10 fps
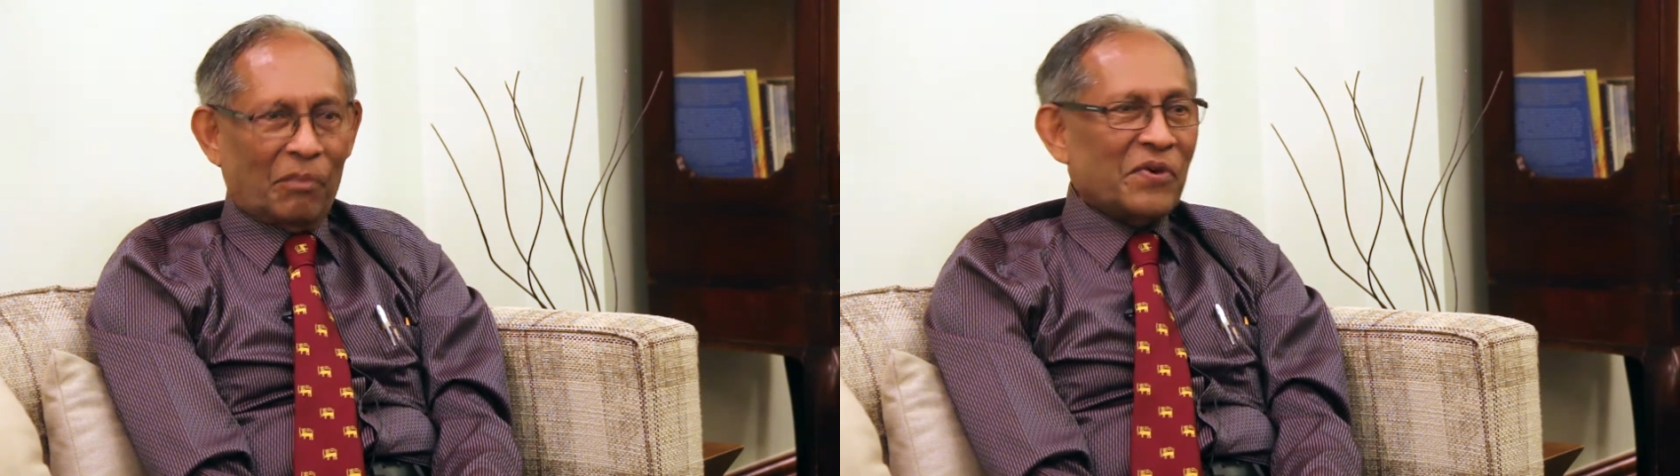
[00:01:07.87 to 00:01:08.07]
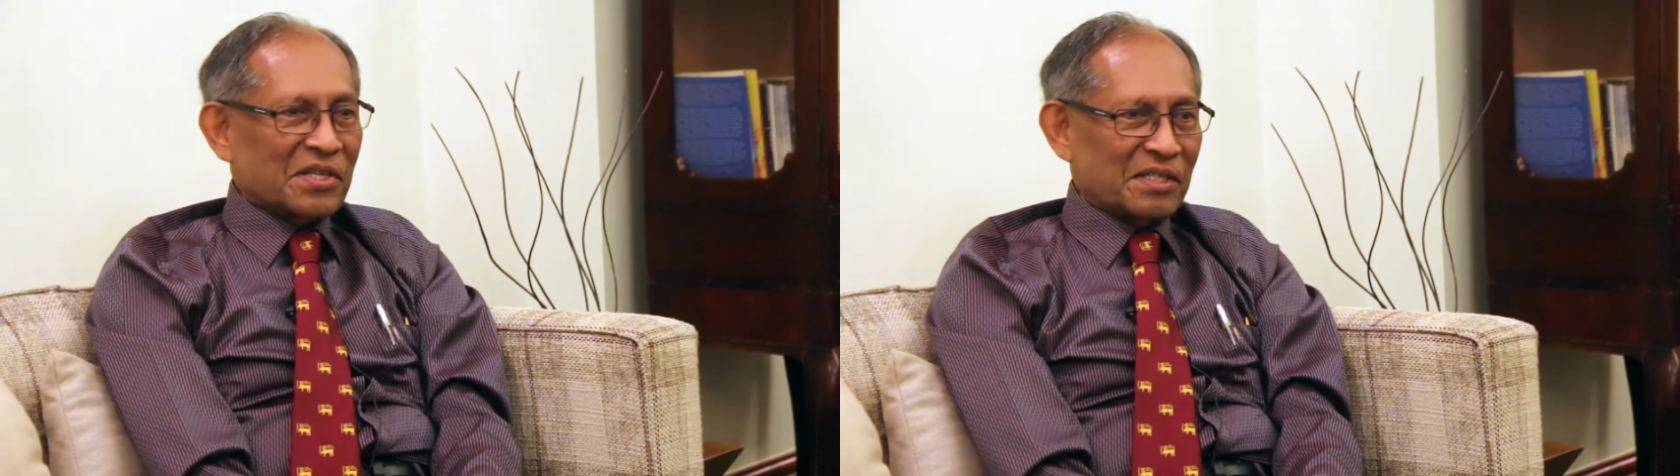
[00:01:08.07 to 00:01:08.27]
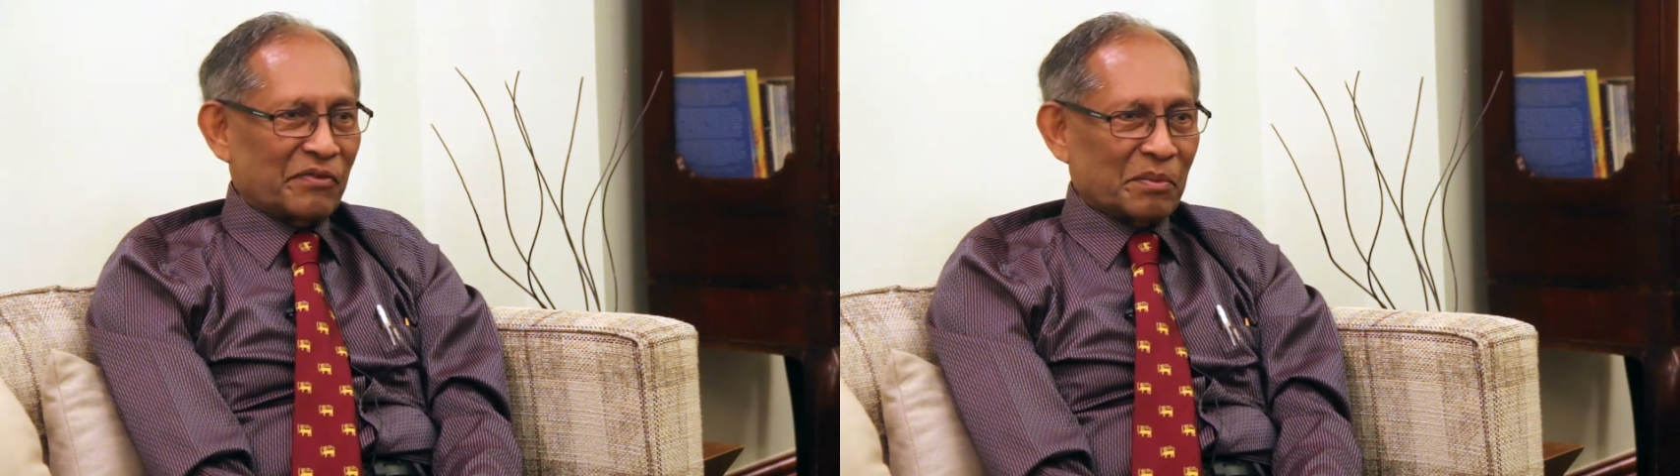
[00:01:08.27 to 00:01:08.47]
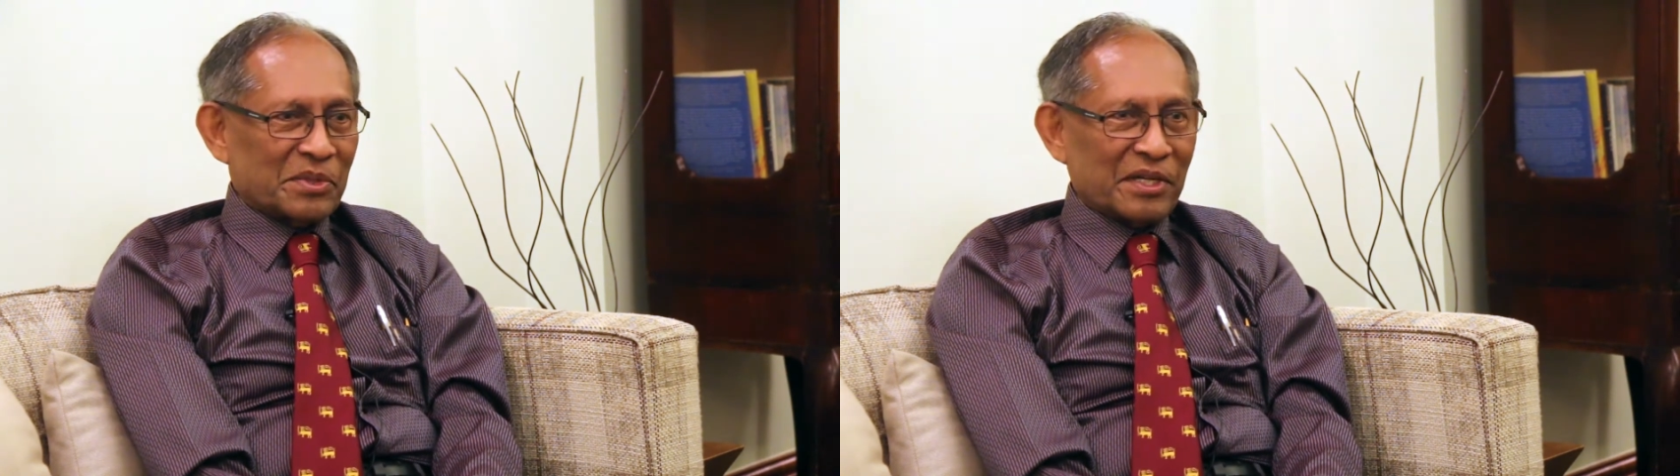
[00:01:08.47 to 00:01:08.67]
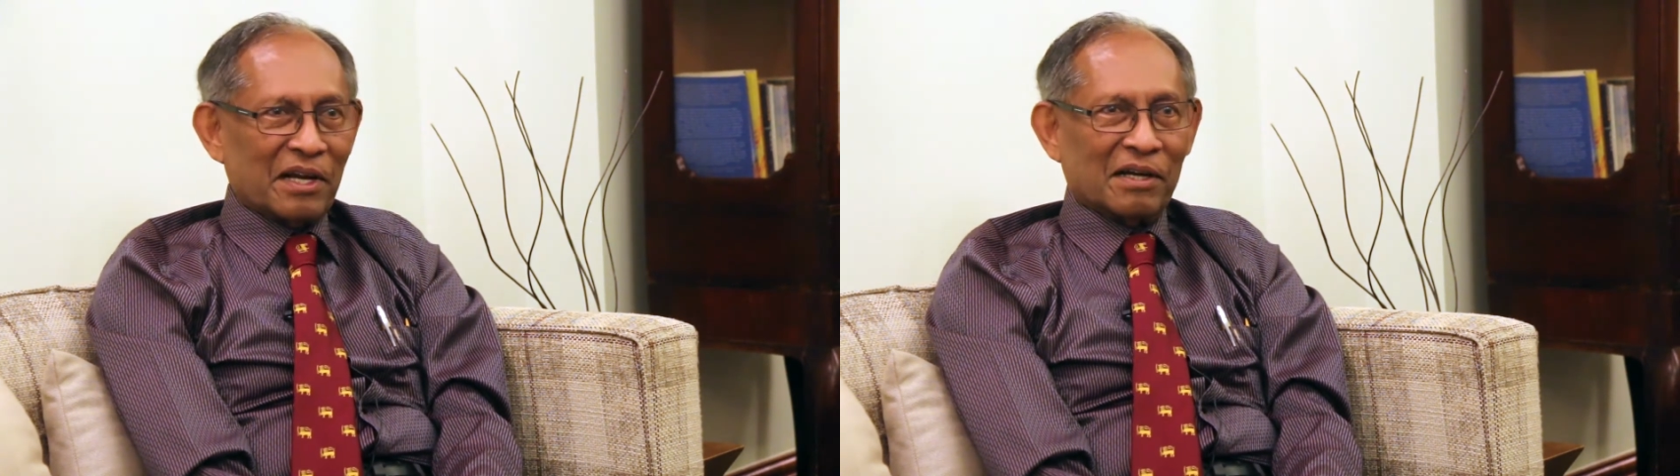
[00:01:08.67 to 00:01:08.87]
obviously from
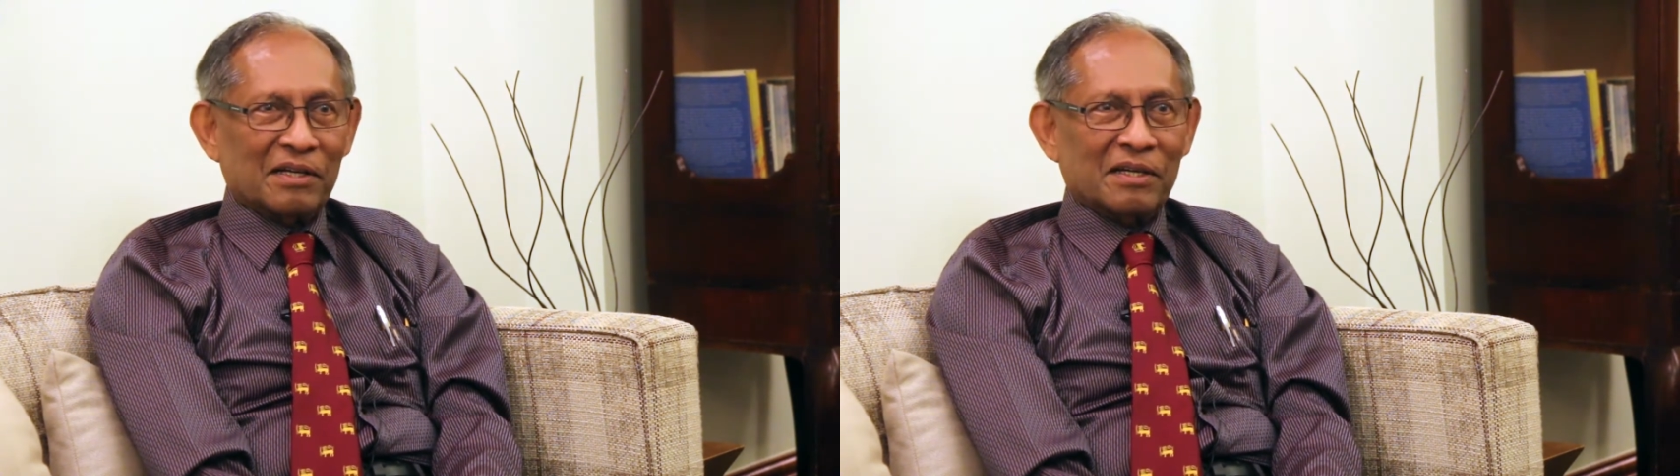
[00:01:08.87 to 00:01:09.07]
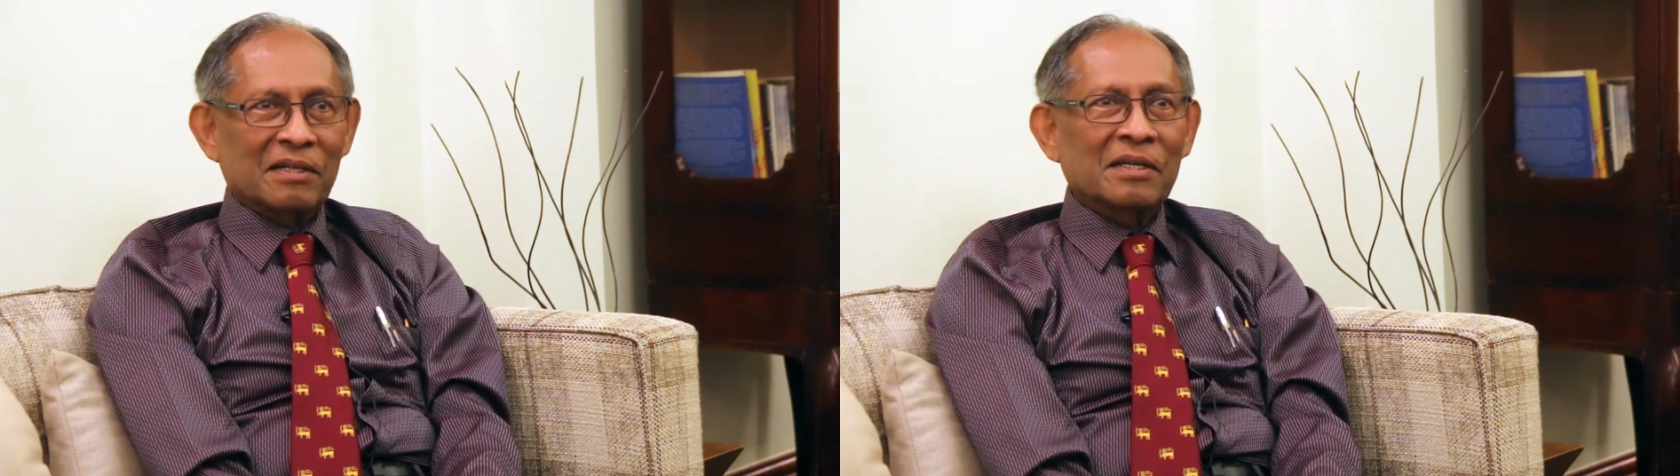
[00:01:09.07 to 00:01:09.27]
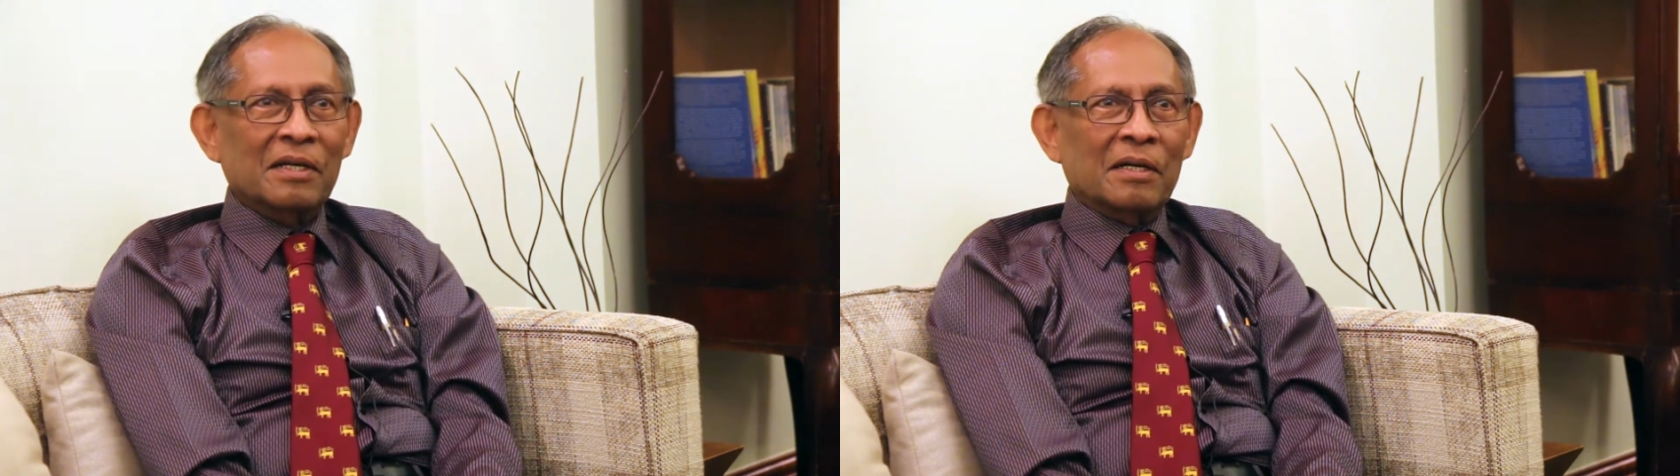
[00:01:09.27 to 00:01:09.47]
Sri Lanka.